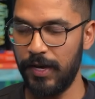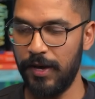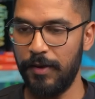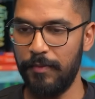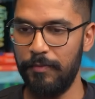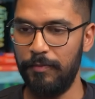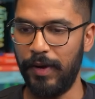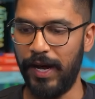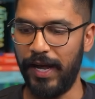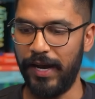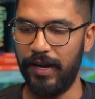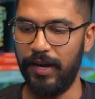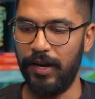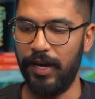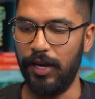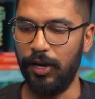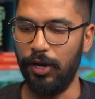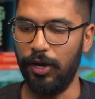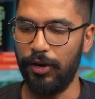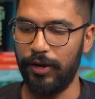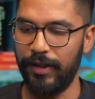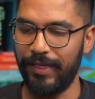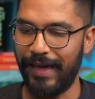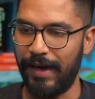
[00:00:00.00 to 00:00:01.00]
But a
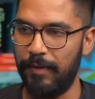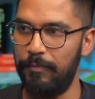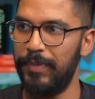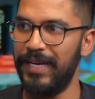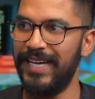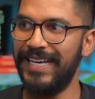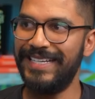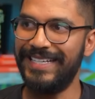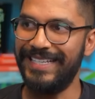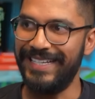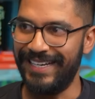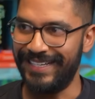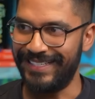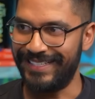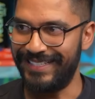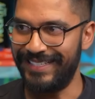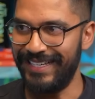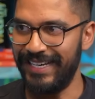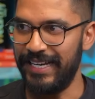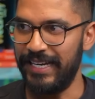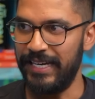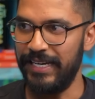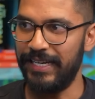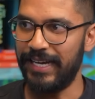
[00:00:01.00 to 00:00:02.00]
lot of that
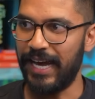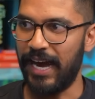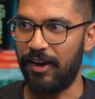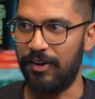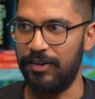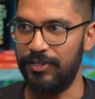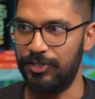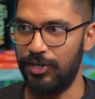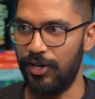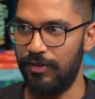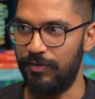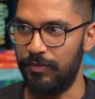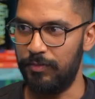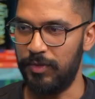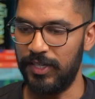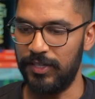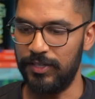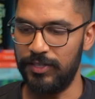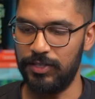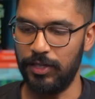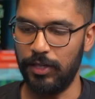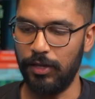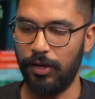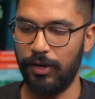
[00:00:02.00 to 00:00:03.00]
PTSD carries over
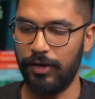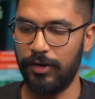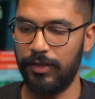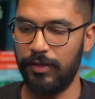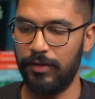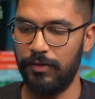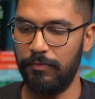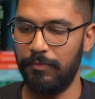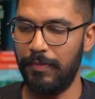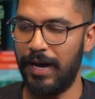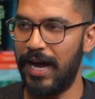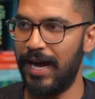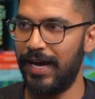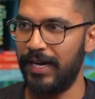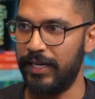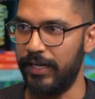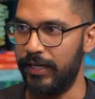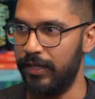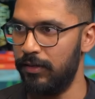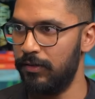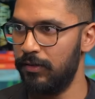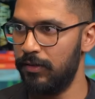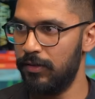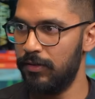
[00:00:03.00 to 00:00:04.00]
because a lot of the
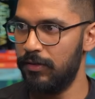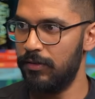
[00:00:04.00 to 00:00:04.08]
market,